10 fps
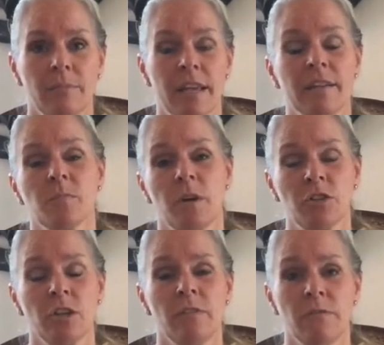Get as
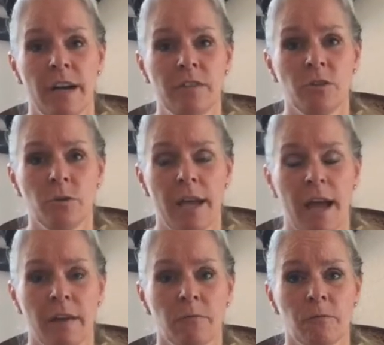much advice you
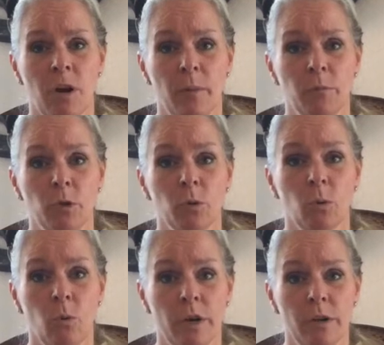can from your
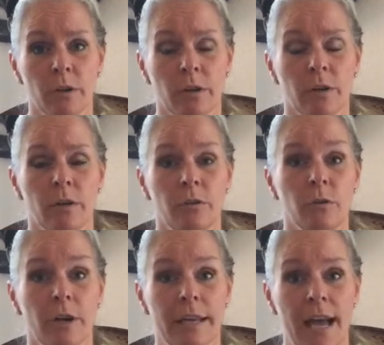lawyer.
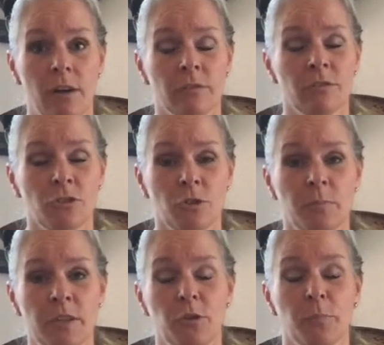Your accountant should
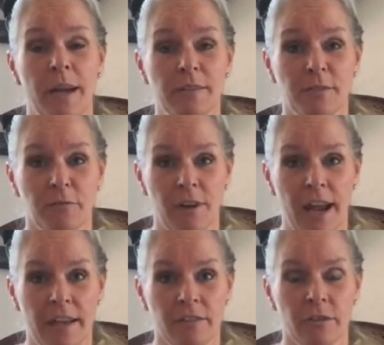be your best
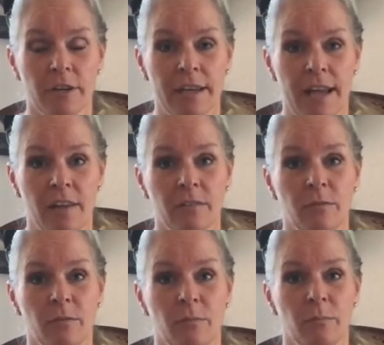friend. Your
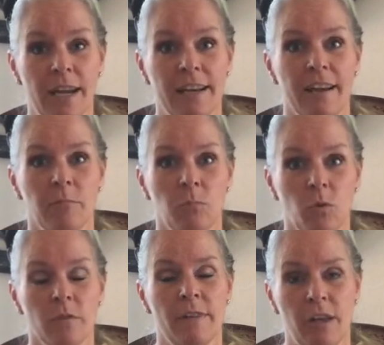accountant might have
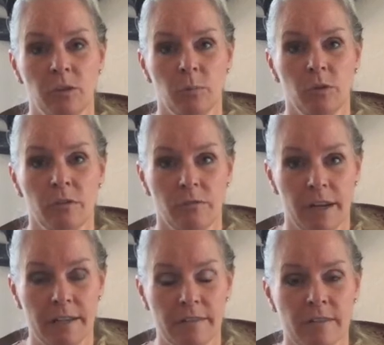more valuable
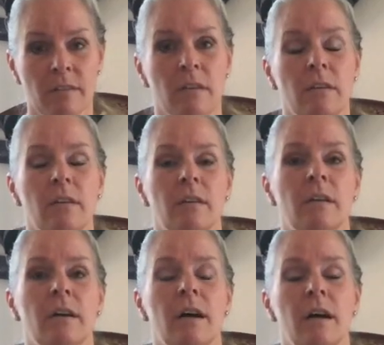advice
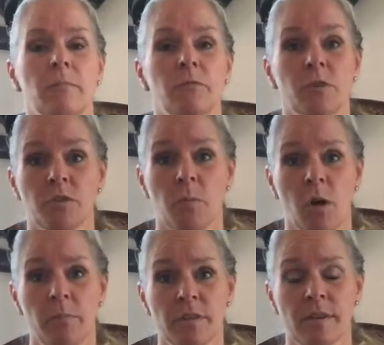for a small
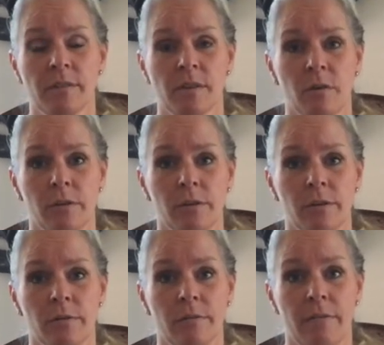business
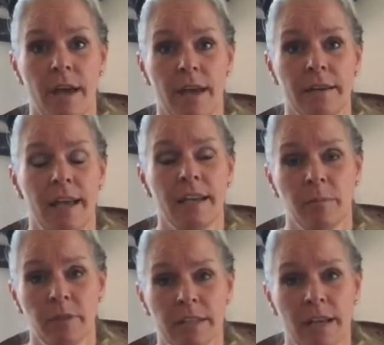owner than
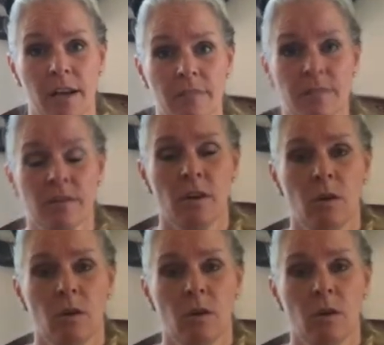anybody else.